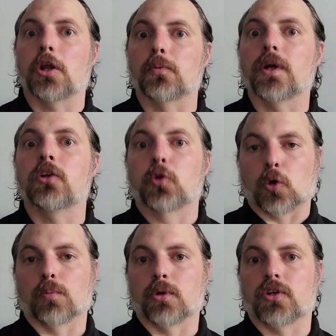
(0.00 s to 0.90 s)
and
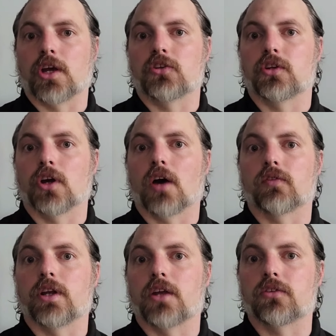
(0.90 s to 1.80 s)
reinterpretation of
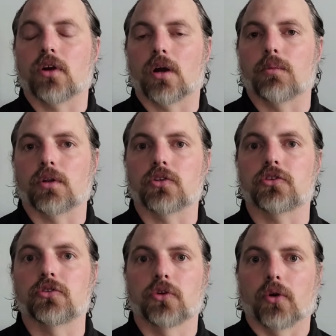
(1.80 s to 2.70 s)
the Nancy Hart
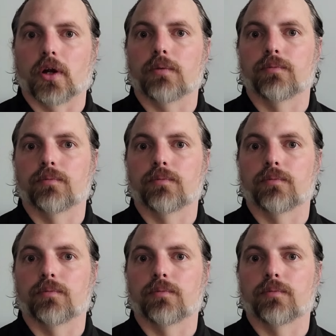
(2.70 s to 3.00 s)
militia story.